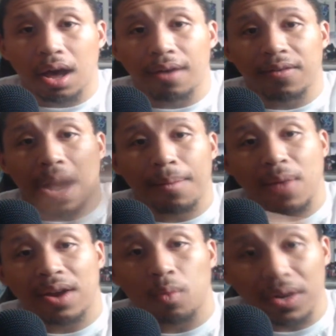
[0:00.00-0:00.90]
of
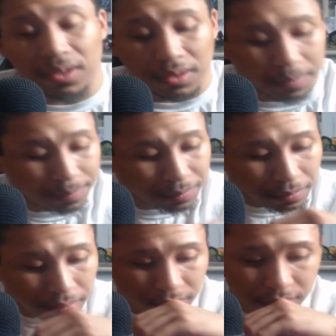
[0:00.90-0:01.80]
Kamen Rider Wizard,
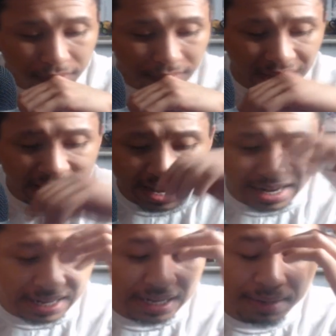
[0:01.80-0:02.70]

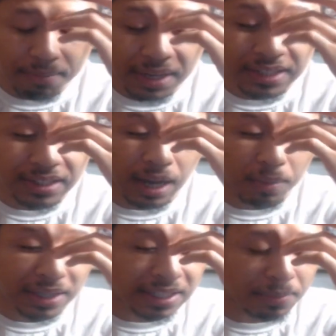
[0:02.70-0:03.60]
and he meets
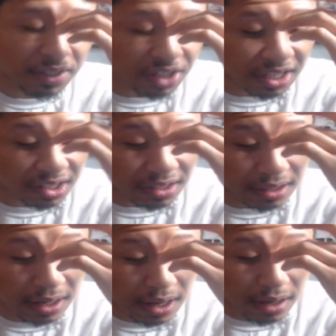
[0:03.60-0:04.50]
up with this
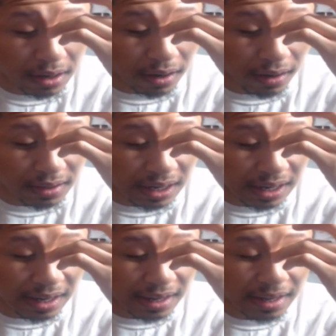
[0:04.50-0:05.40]
magician called
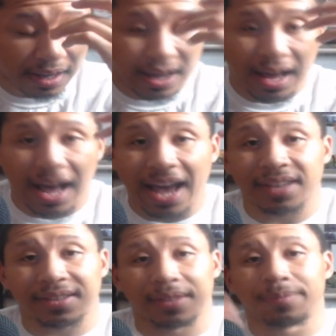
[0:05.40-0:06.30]

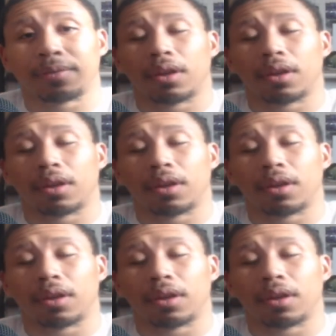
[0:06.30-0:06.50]
Hyacinth,